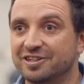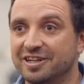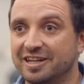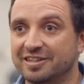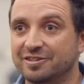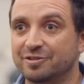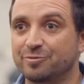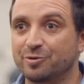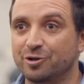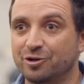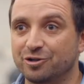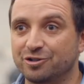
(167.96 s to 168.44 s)

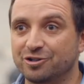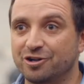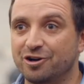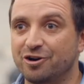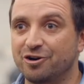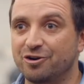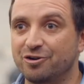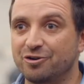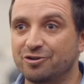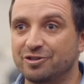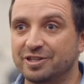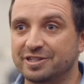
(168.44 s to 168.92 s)
let the world
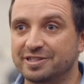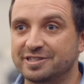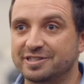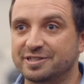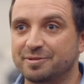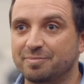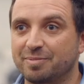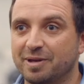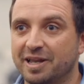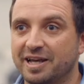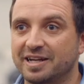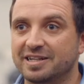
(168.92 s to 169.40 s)
know this is
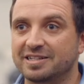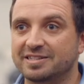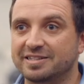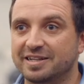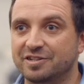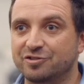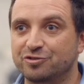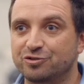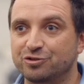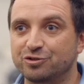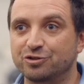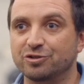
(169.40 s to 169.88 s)
a place
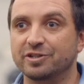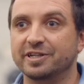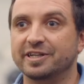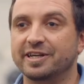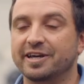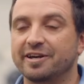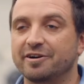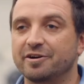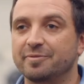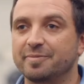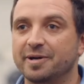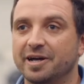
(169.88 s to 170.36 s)
they truly
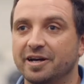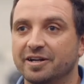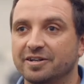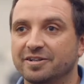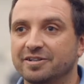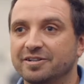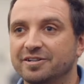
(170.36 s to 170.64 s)
care about.